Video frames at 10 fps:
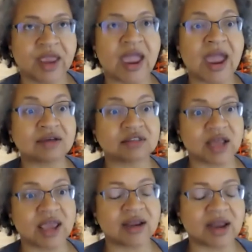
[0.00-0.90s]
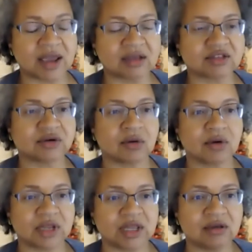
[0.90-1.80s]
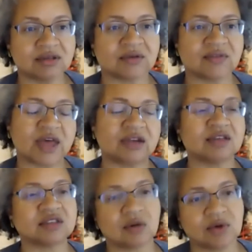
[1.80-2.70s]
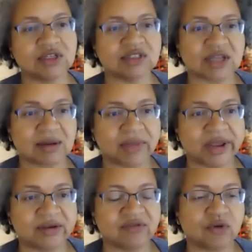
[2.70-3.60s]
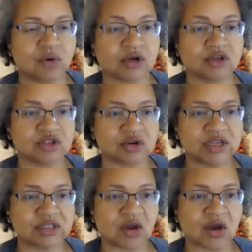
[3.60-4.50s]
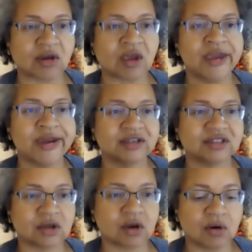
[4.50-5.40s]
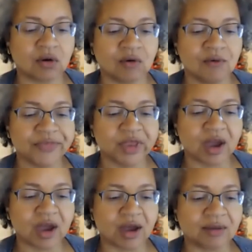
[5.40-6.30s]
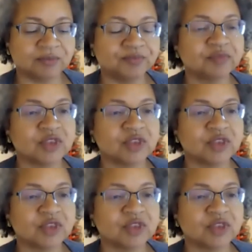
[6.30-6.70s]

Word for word: asked and answered on the heels of that is so what does that mean for straight talk so um,